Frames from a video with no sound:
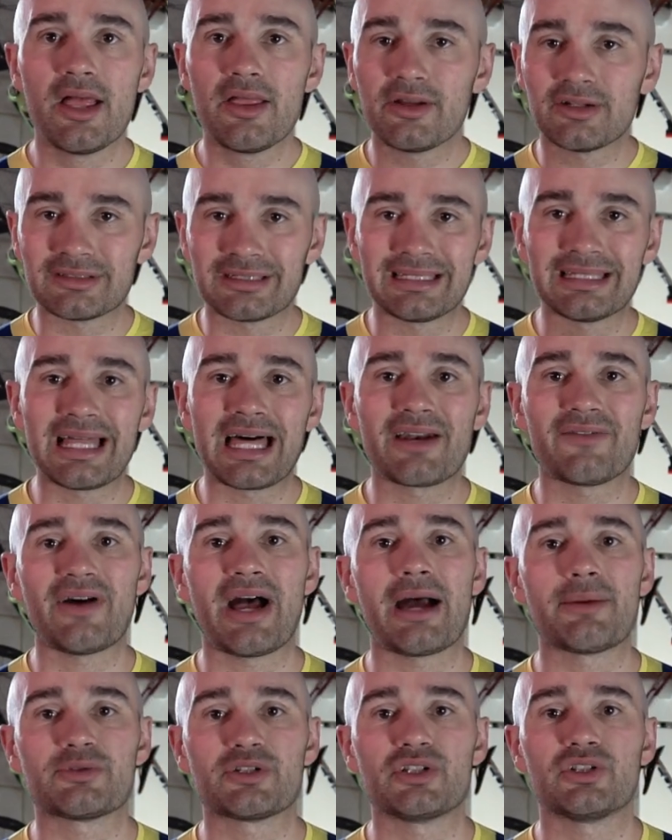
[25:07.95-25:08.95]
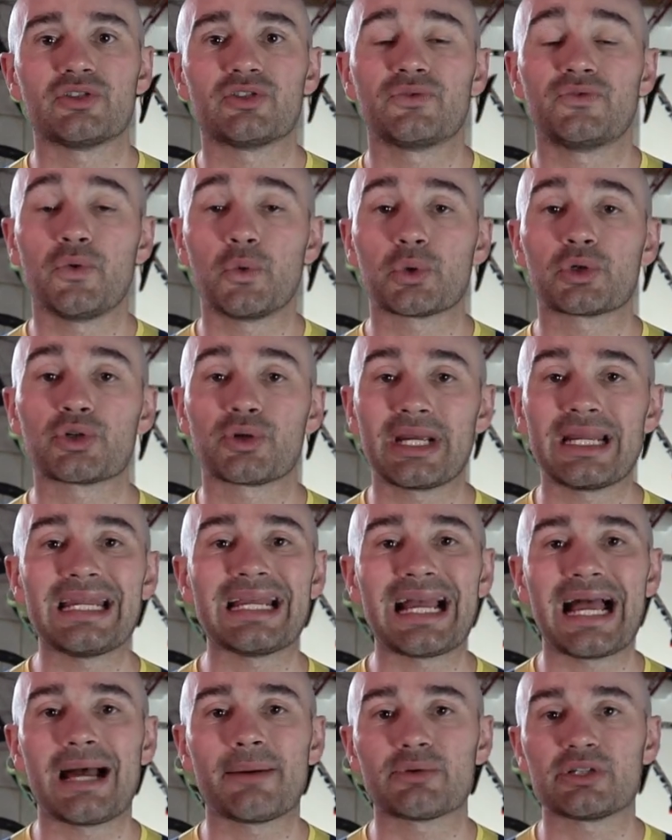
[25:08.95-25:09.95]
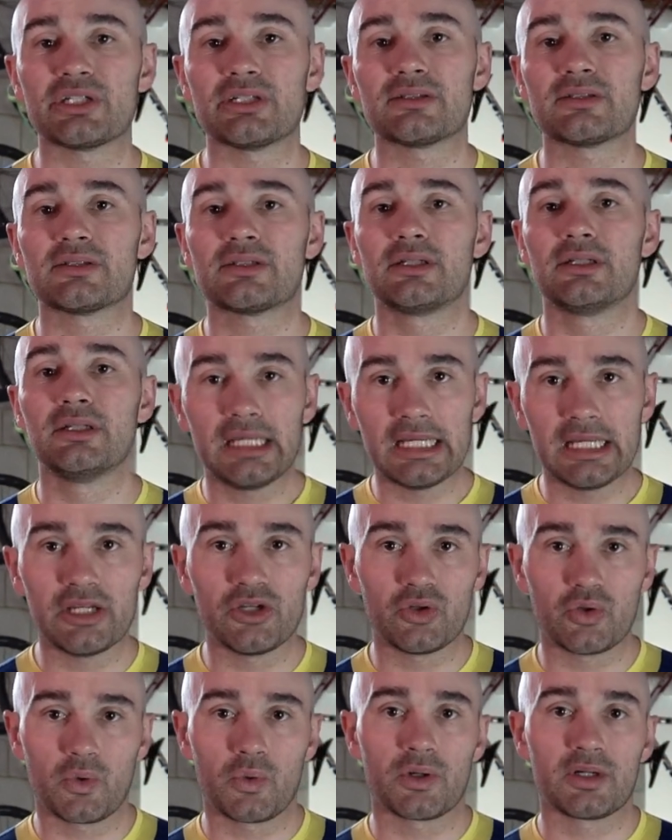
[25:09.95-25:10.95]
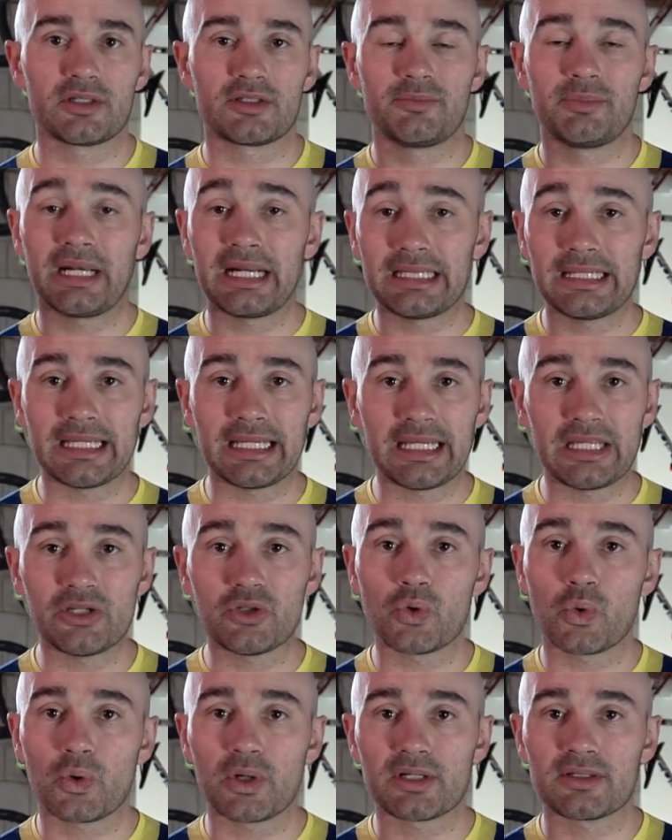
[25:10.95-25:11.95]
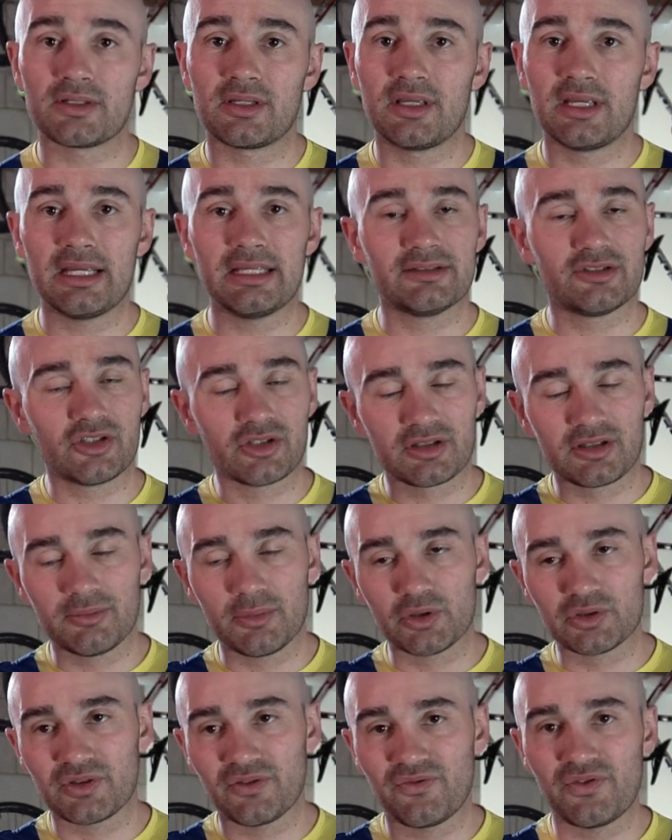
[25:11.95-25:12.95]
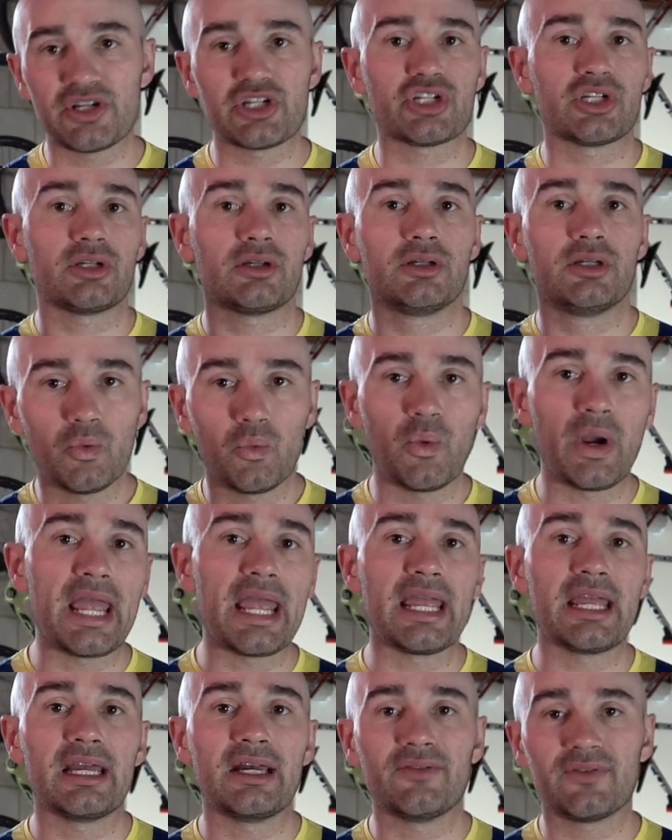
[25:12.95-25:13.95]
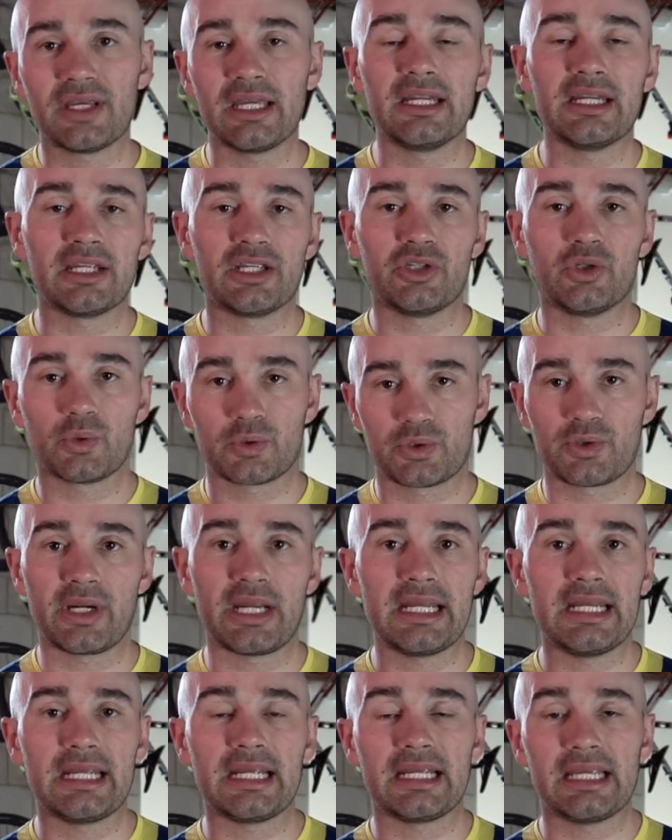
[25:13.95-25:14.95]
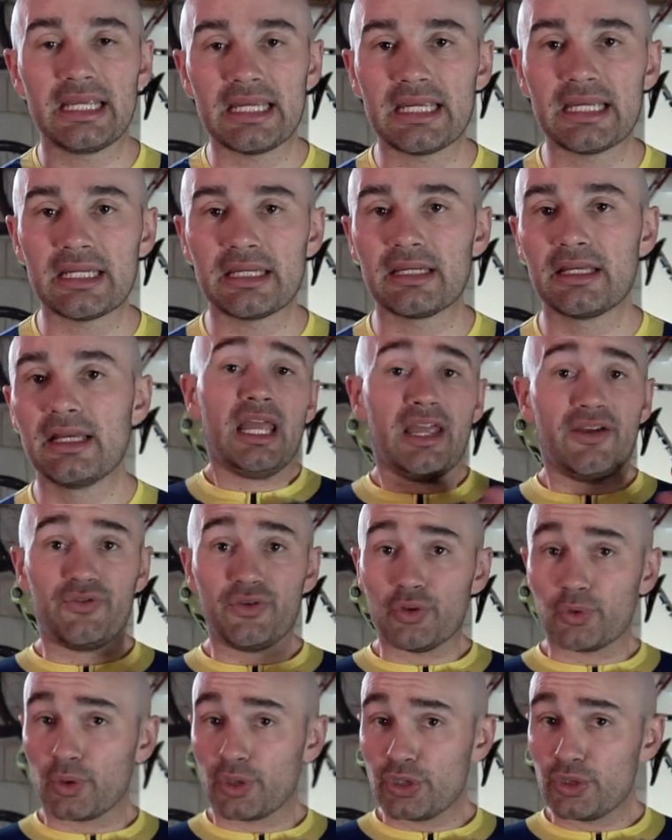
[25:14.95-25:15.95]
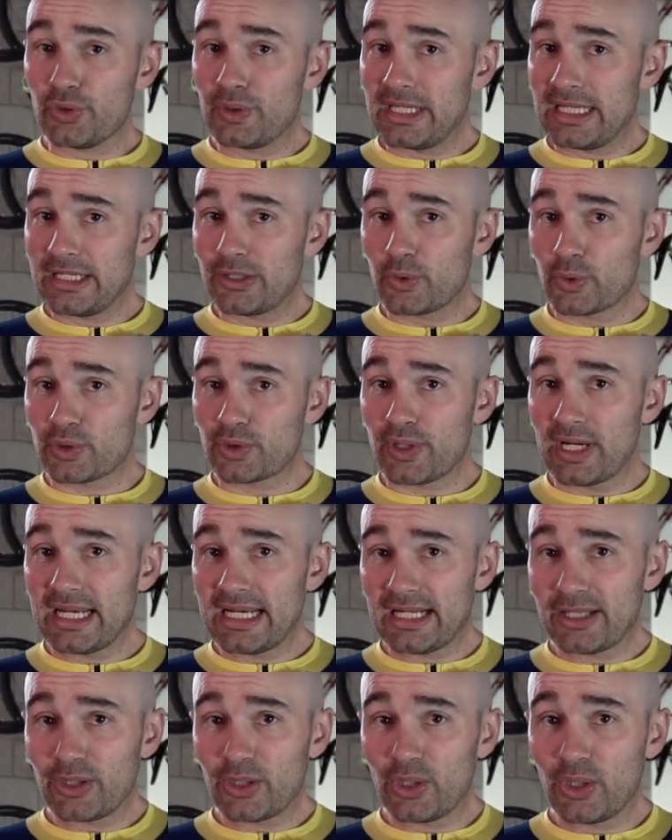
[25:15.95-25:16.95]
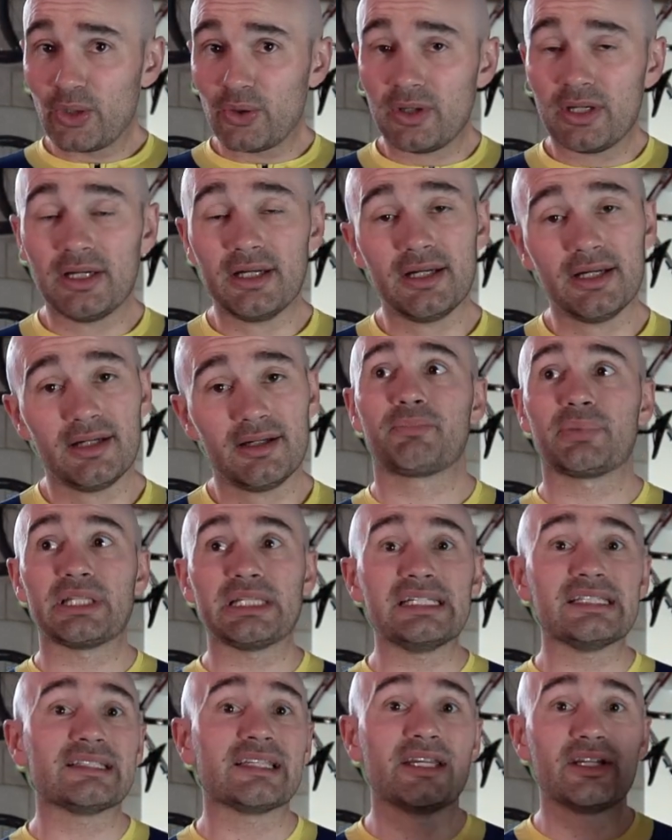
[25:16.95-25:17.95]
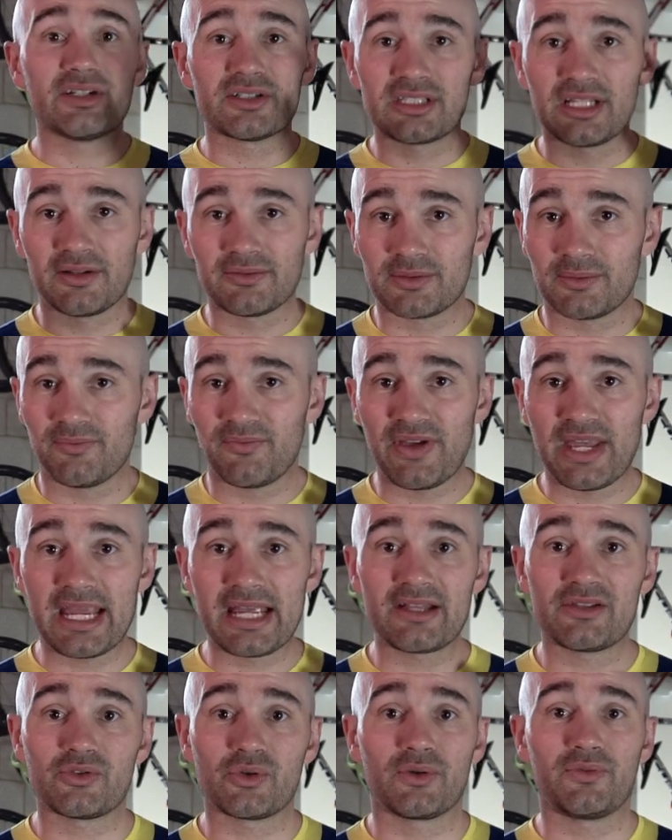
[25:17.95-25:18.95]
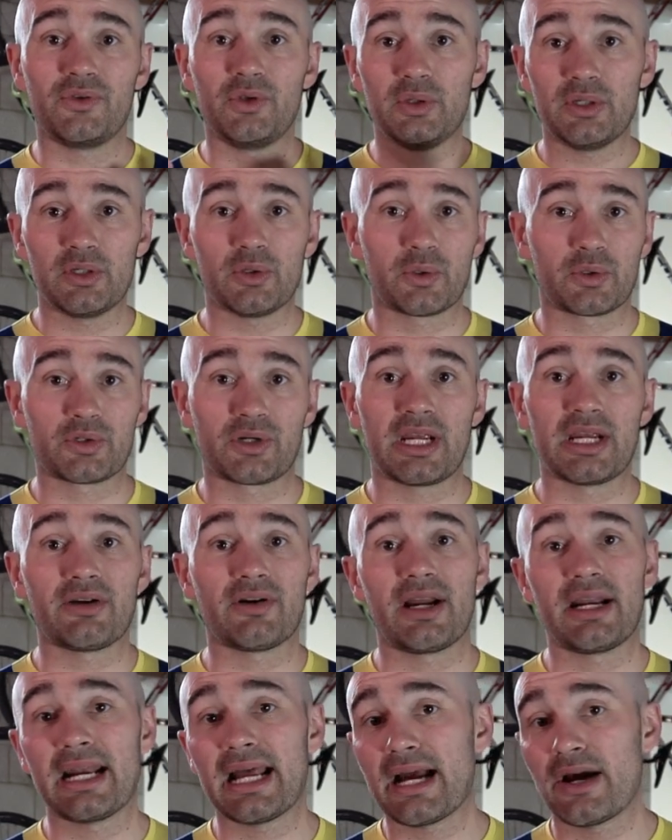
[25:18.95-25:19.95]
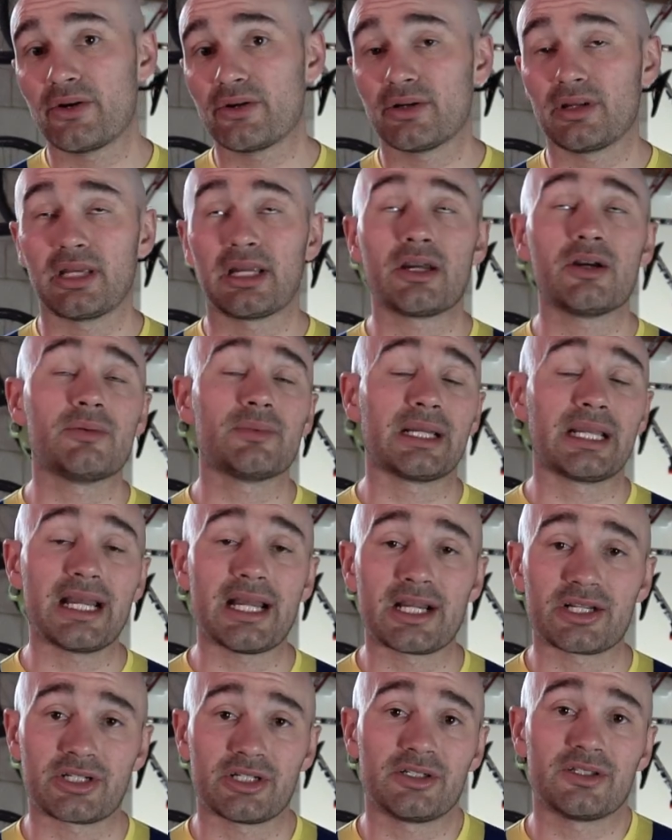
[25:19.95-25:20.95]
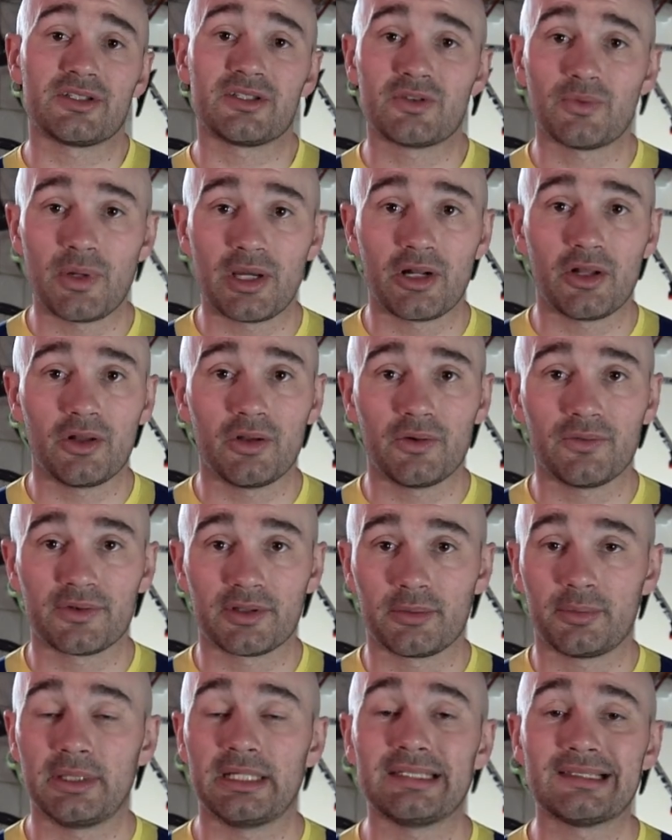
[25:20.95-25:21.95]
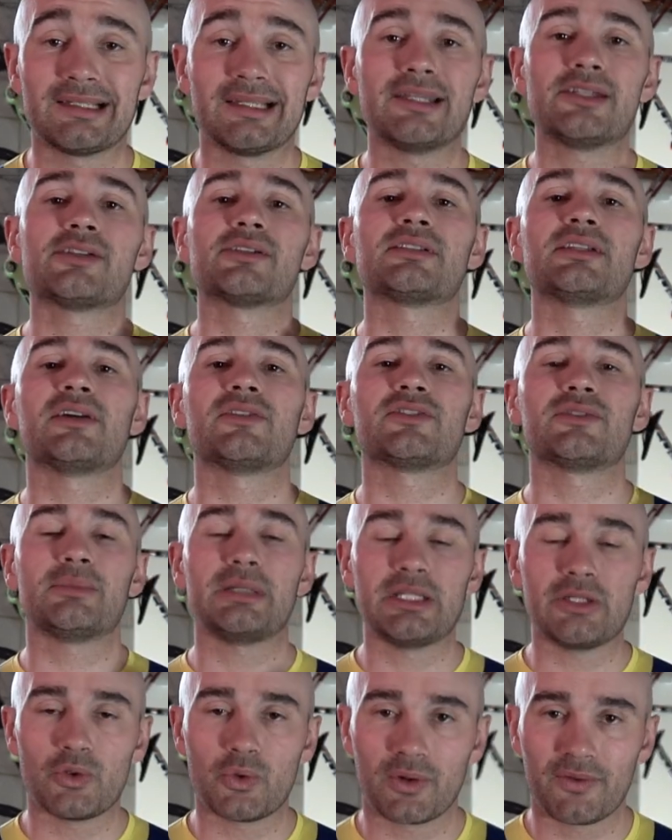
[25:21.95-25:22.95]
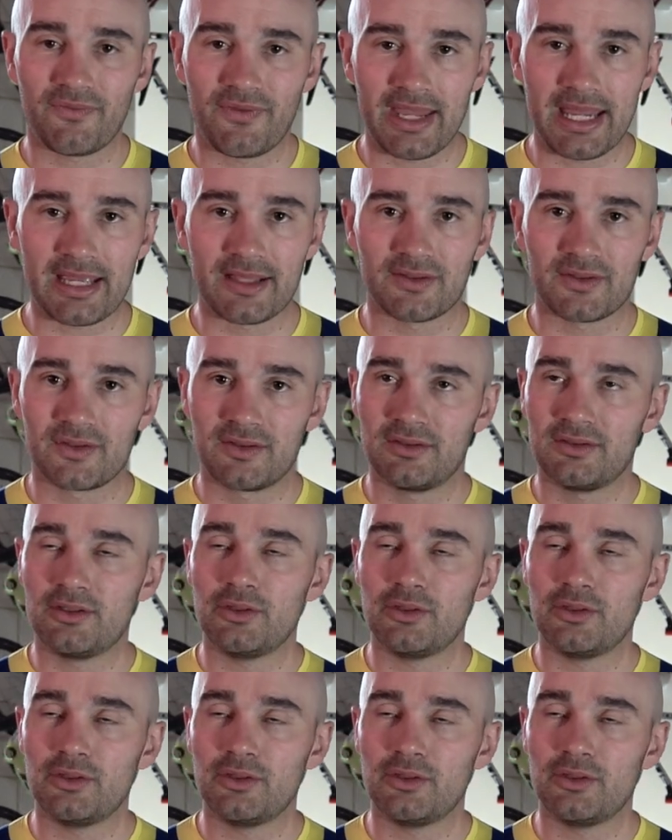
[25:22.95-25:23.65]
There's a lot of options for training options indoors, but I think indoors is just the most efficient way of getting your training in. If you are new to indoor training though, please get yourself some fans or if you indoor train right now and you're like, oh my gosh, I just sweat all over the place, get yourself some indoor fans.